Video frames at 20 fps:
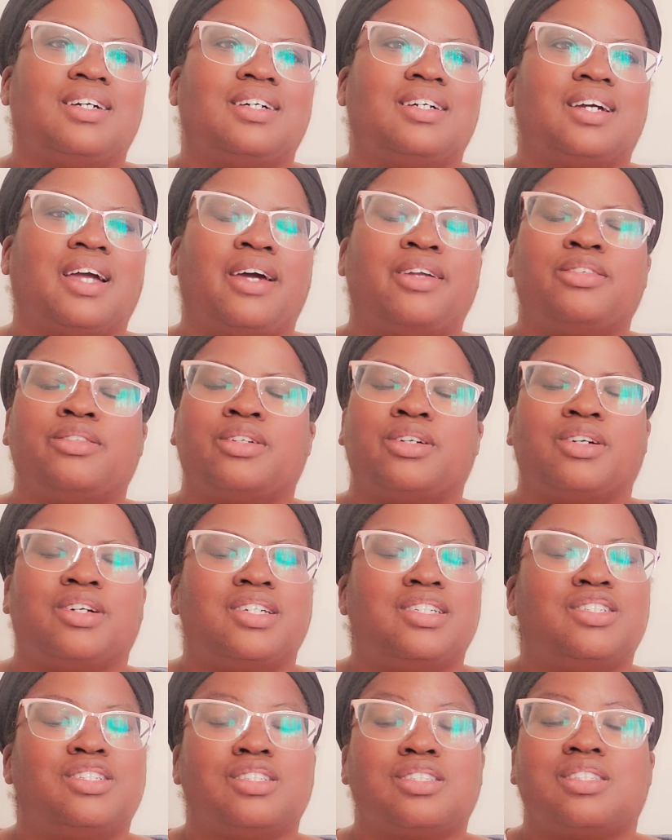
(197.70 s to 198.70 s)
I don't know,
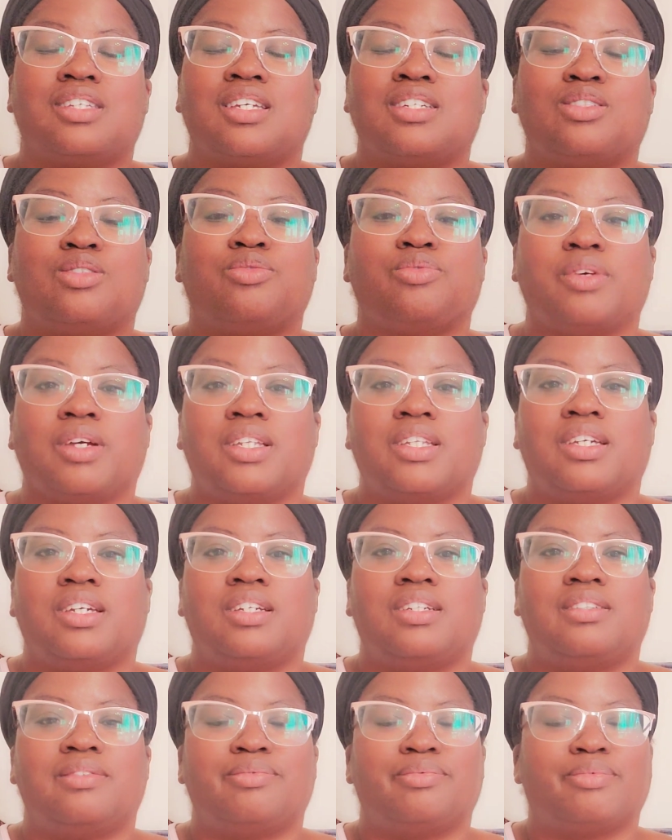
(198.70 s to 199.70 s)
it's
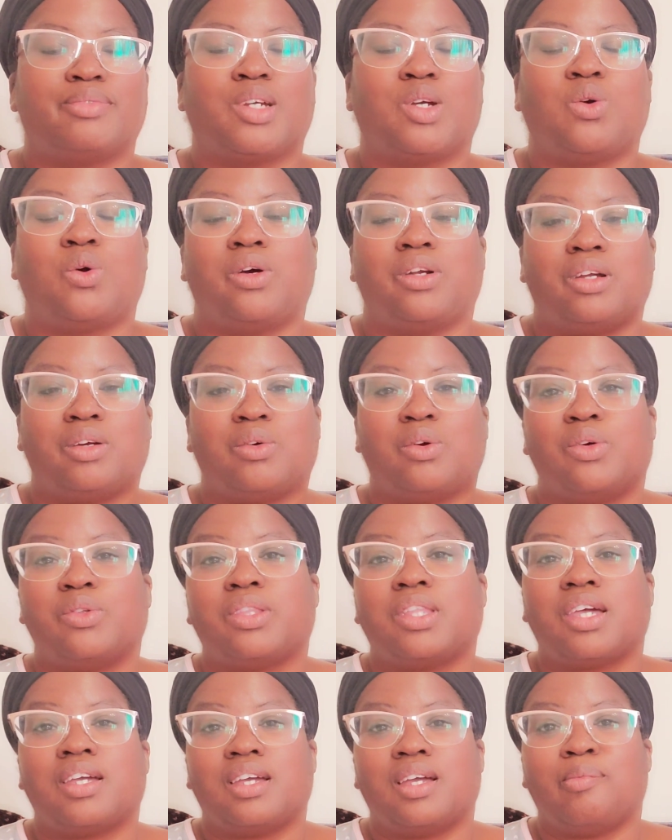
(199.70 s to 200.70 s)
really quote
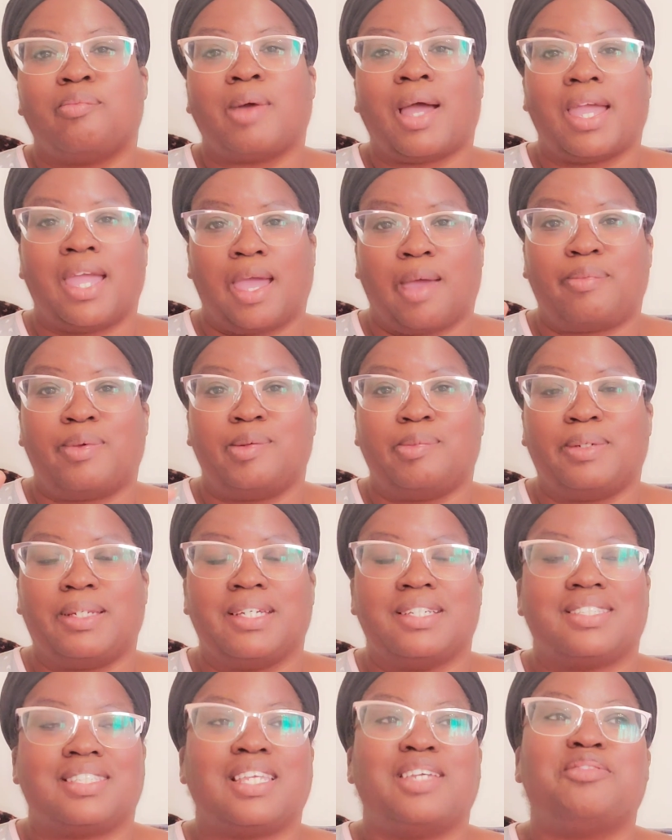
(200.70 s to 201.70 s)
unquote my happy
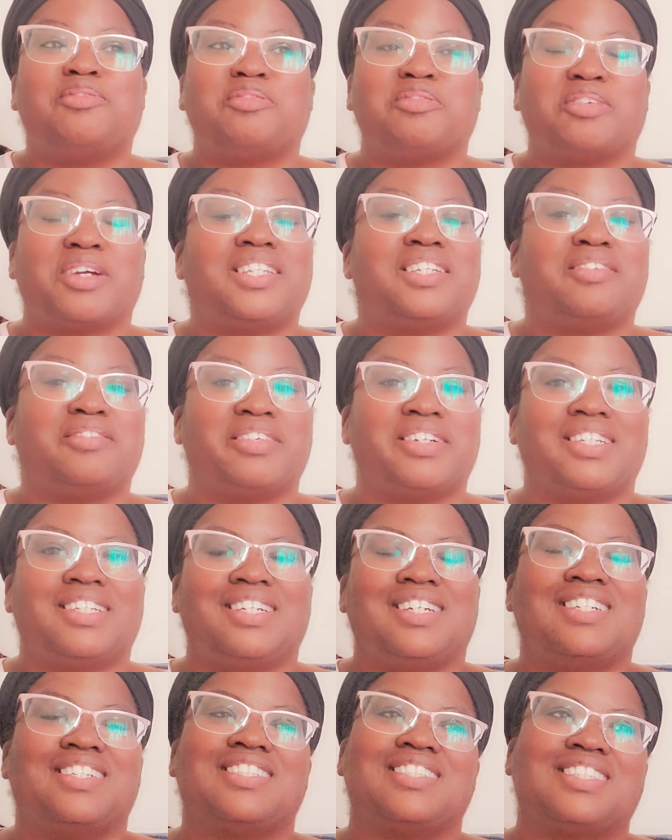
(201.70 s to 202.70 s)
place. It
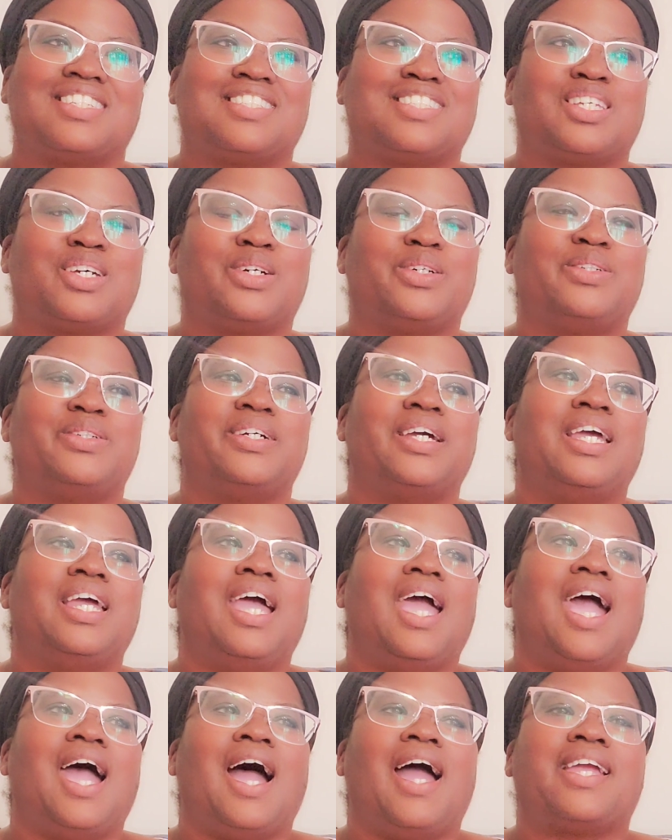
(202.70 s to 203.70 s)
really is. So
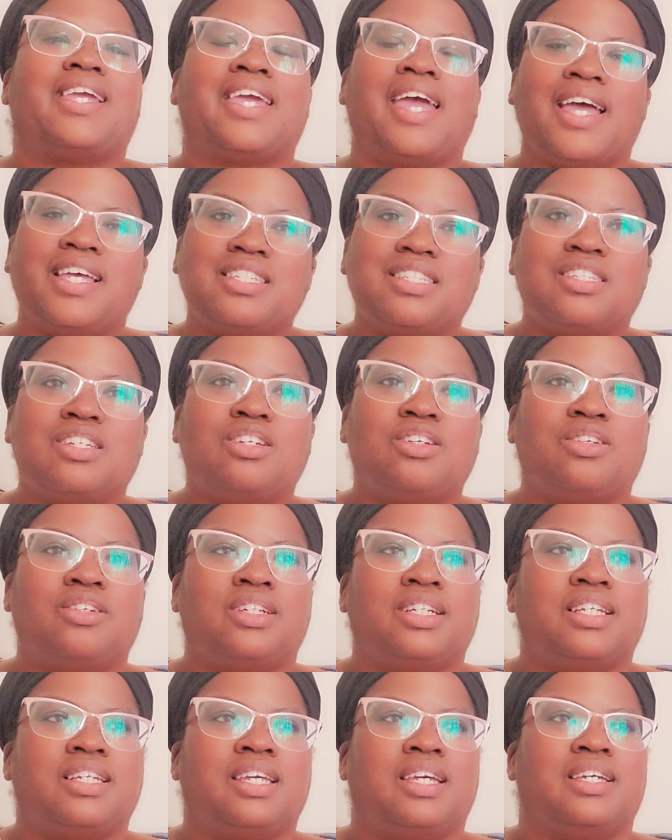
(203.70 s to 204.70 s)
I casted it
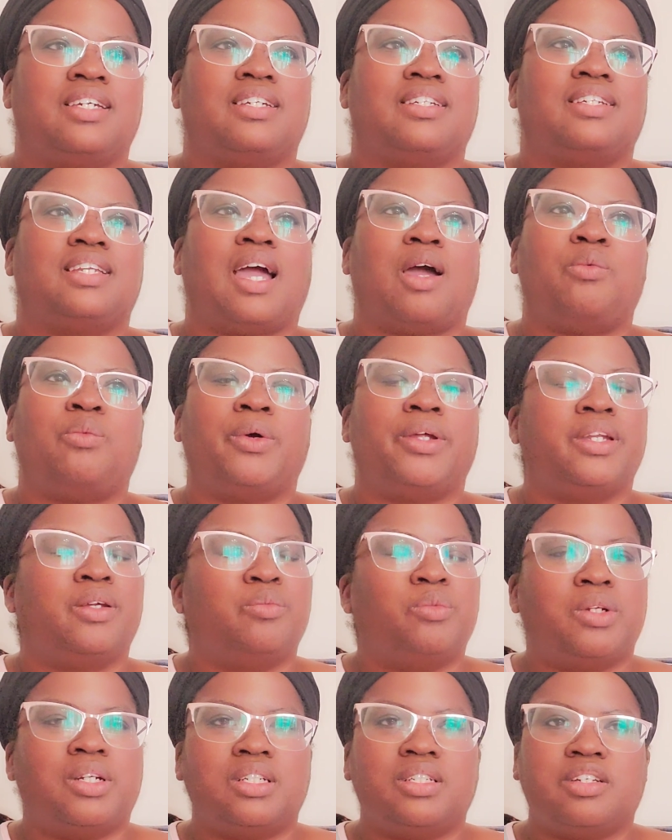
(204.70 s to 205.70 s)
on again. I went
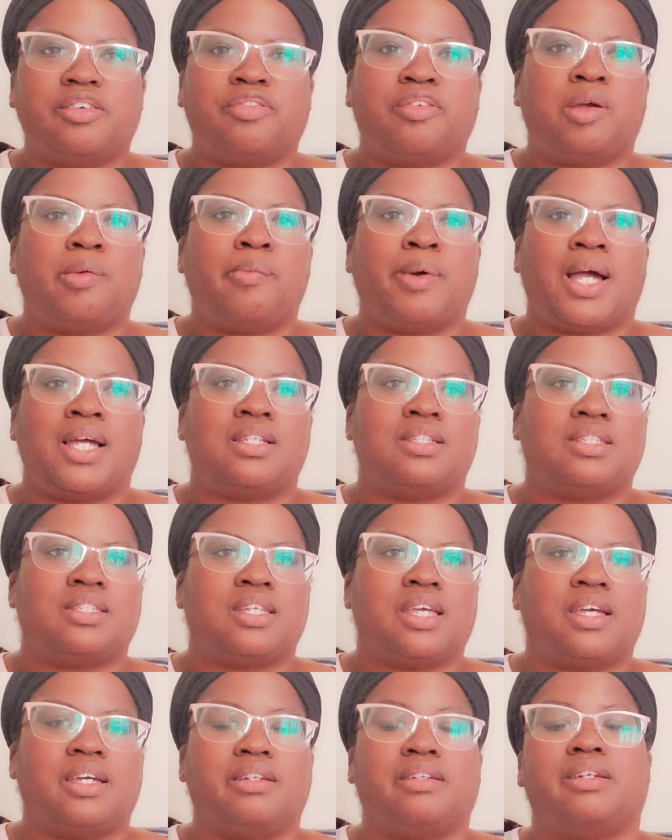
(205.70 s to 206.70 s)
in with a different
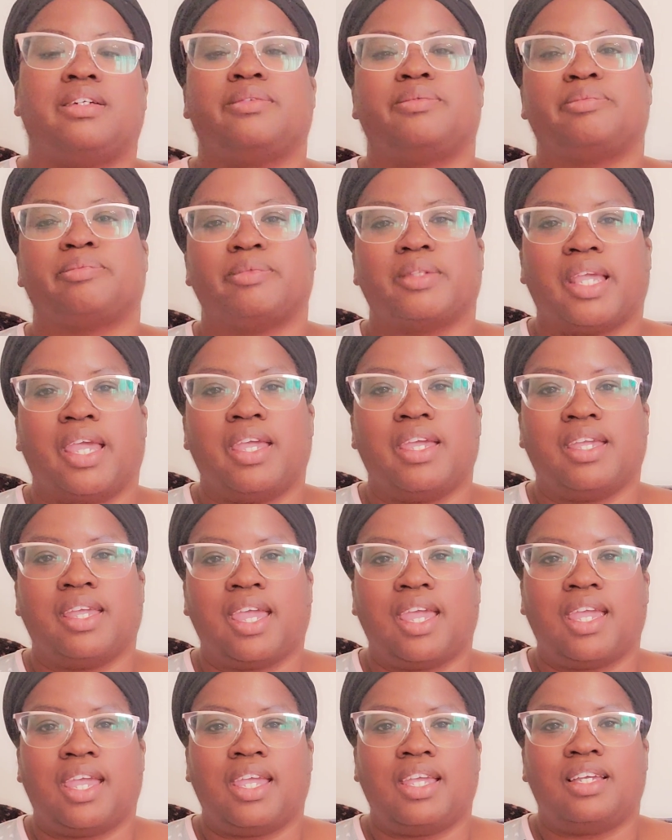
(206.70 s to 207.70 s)
mindset,
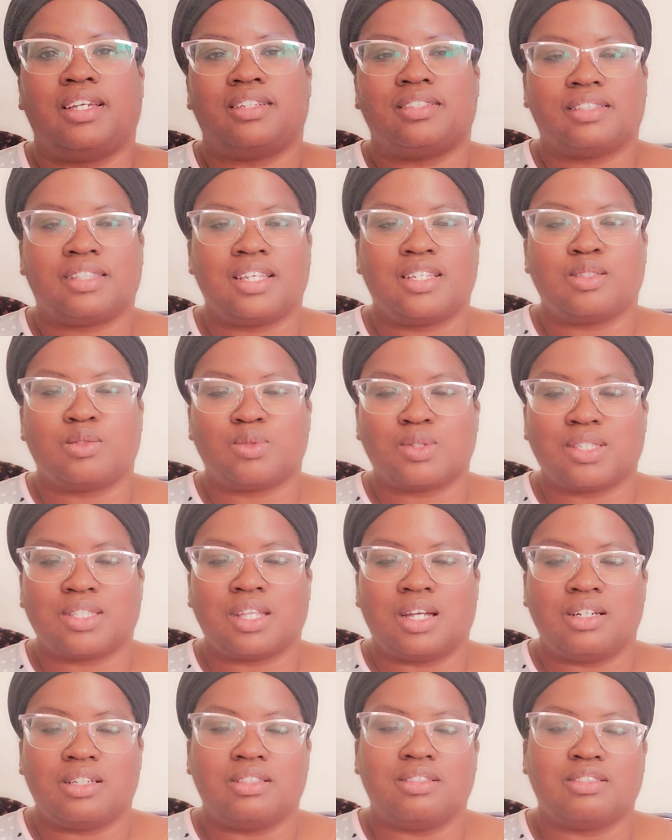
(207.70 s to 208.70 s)
aka things was
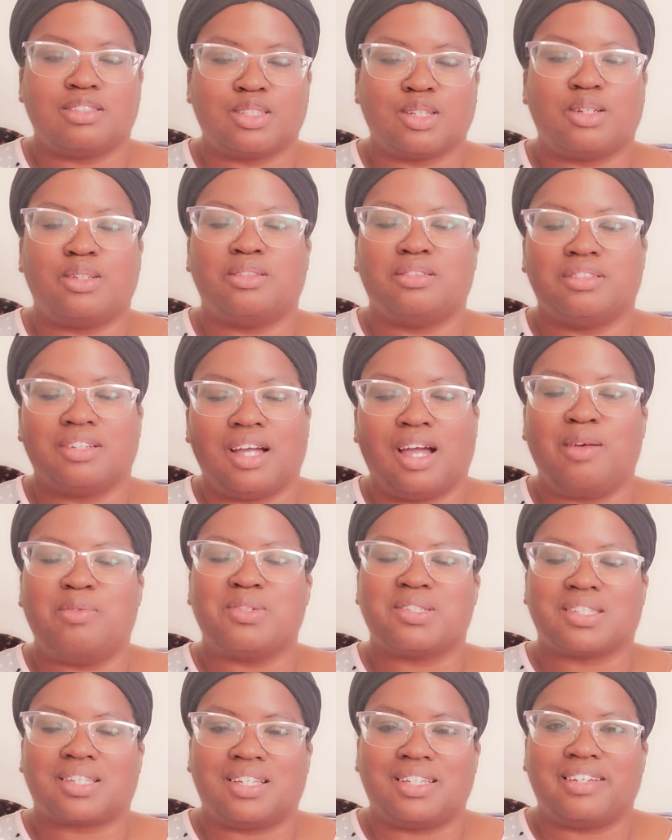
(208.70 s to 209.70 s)
done, so I
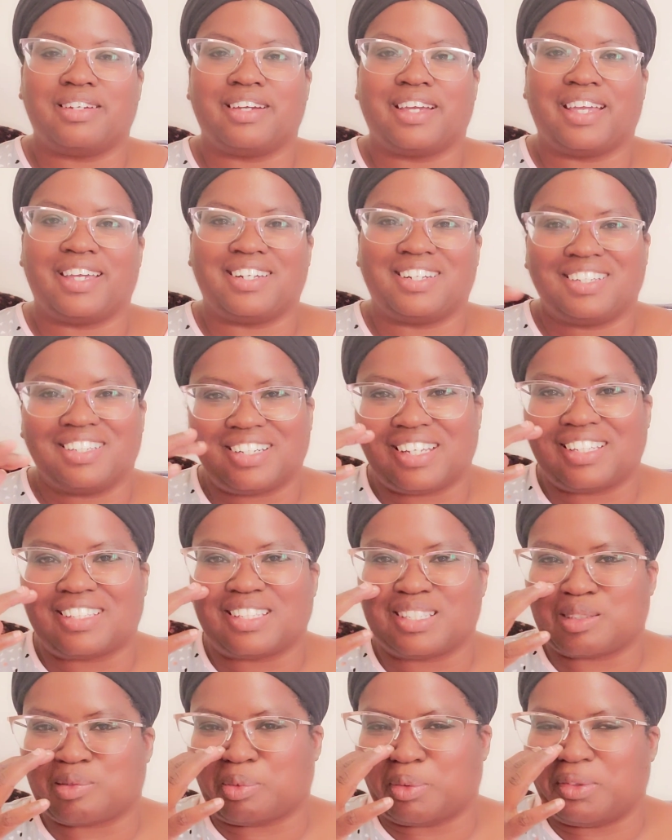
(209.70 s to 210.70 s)
was clear-headed at
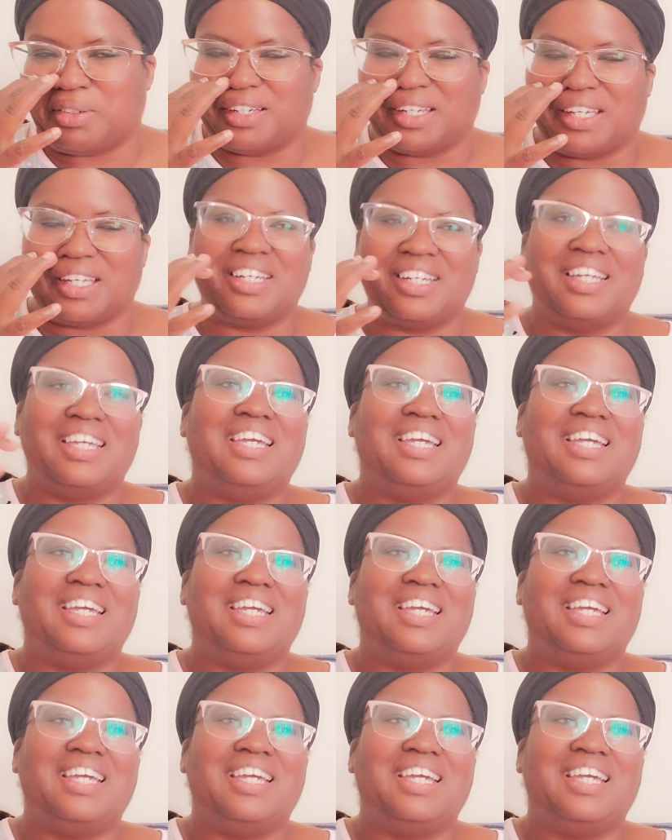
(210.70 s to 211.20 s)
this point.